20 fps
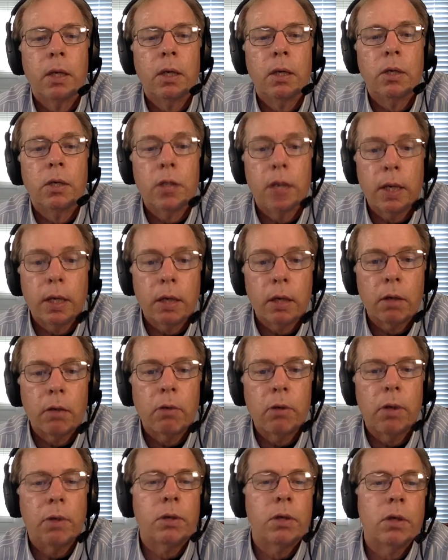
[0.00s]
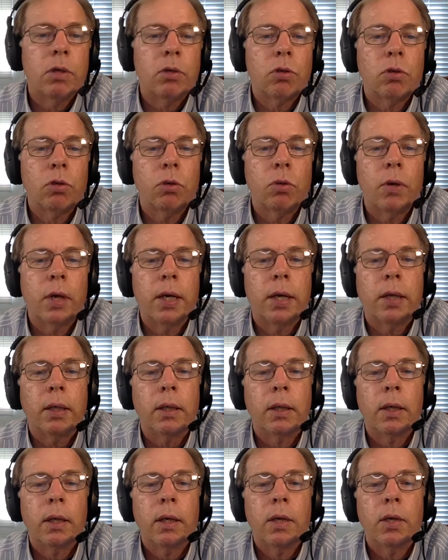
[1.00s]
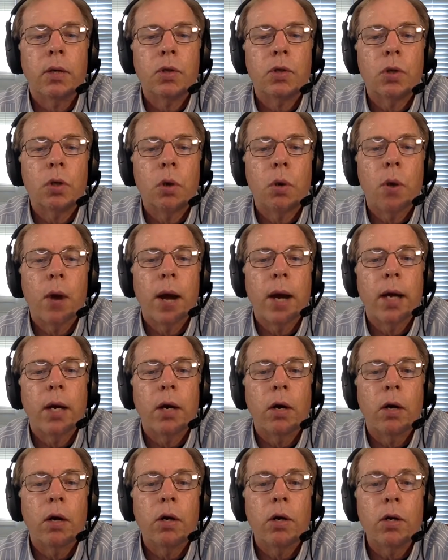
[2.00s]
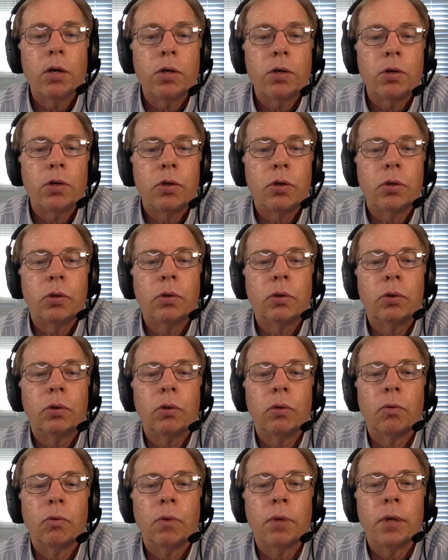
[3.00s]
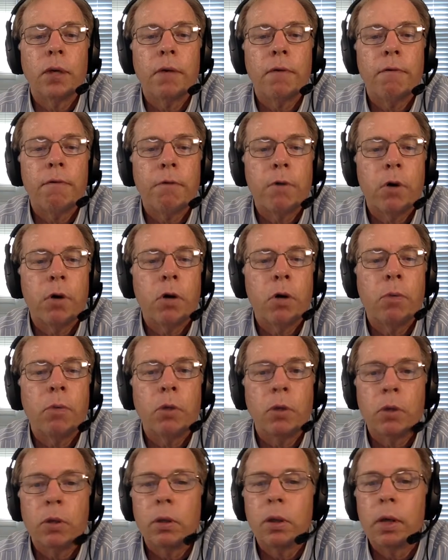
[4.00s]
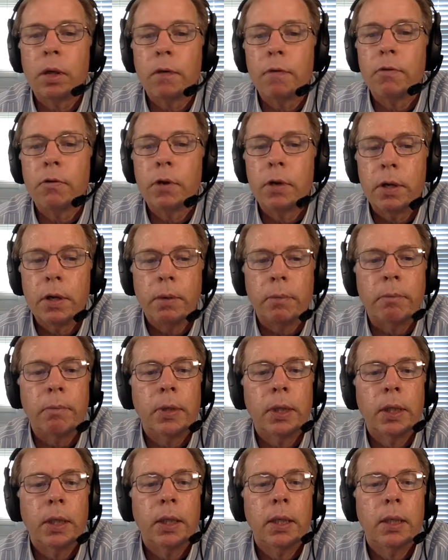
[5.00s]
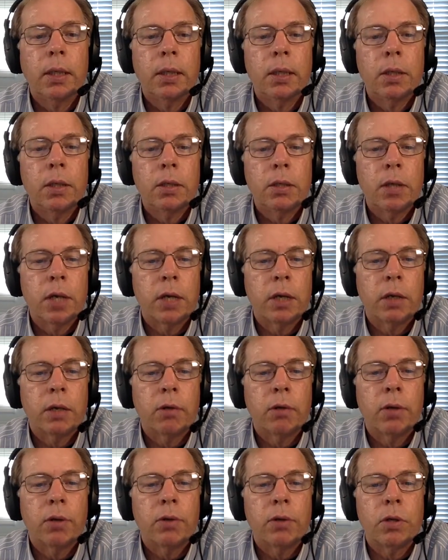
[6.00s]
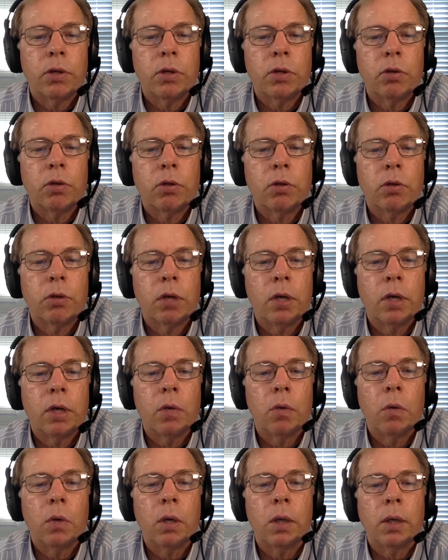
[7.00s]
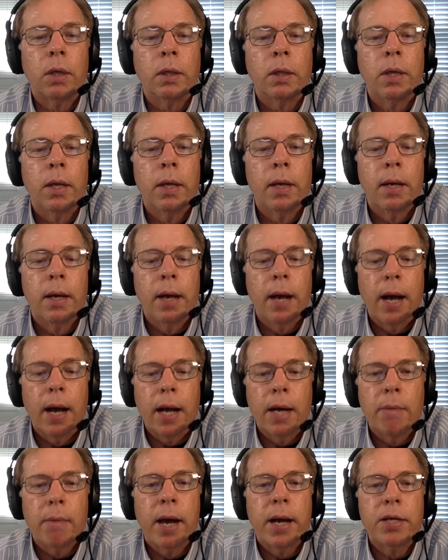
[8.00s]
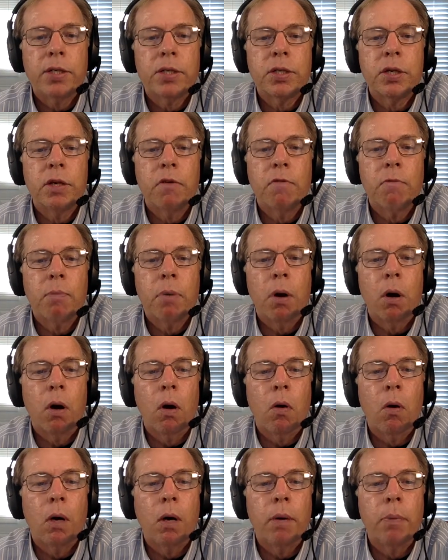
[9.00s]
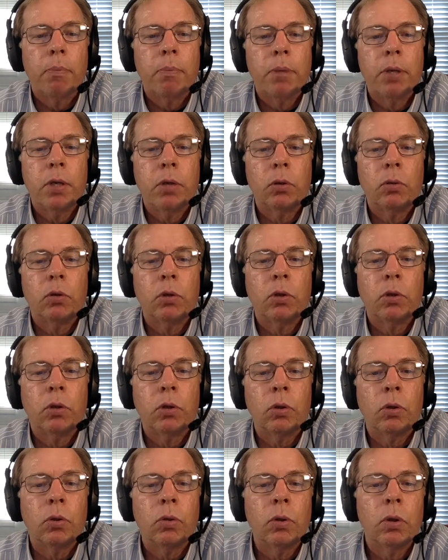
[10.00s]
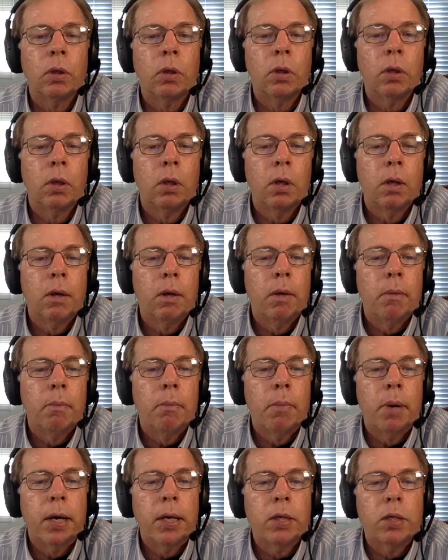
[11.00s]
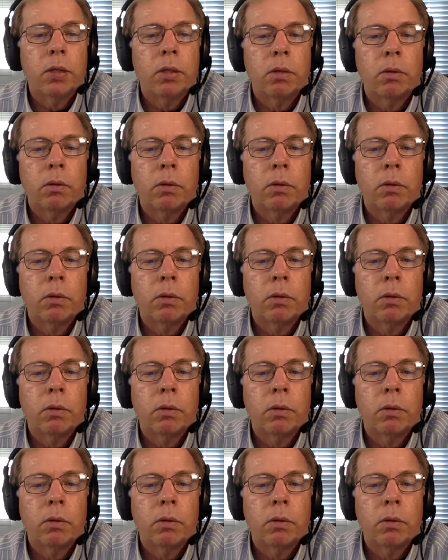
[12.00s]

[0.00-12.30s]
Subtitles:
2 Corinthians 2:8. So I urge you to reaffirm your love for him. 2 Corinthians 10:1. I myself, Paul, appeal to you based